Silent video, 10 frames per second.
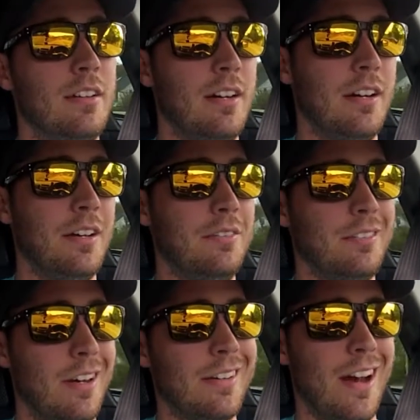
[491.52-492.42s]

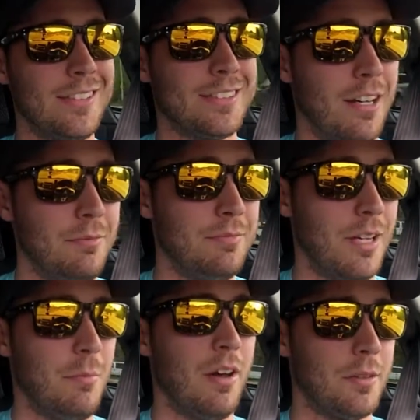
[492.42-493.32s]
I got some.
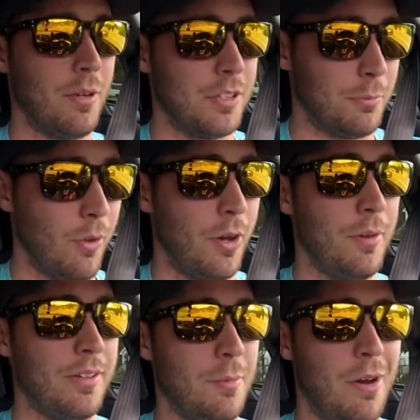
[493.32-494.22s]
I bought them on
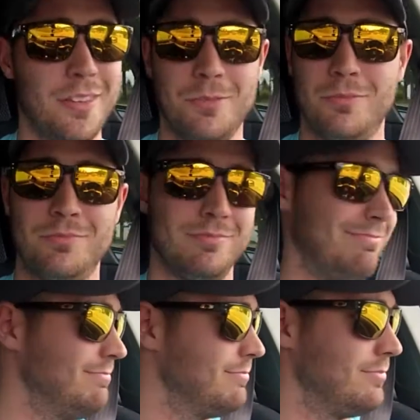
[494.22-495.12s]
deployment. I bought them
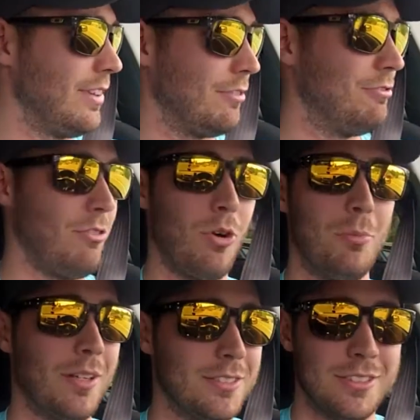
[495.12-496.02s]
like 4
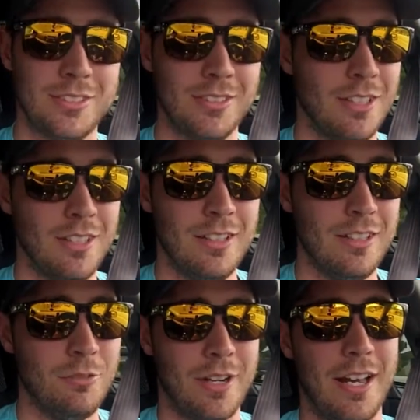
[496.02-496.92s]
months
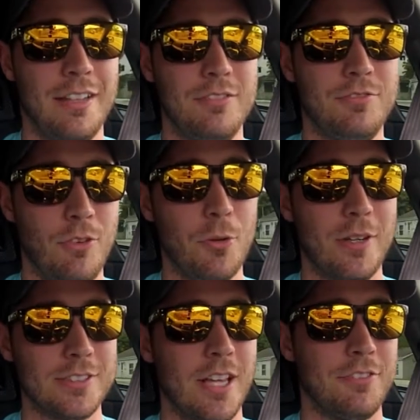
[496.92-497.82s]
when I had 4
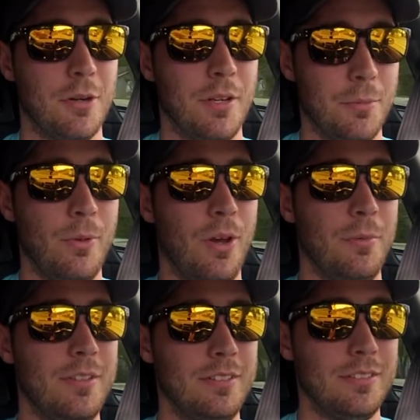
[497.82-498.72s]
months left on my deployment.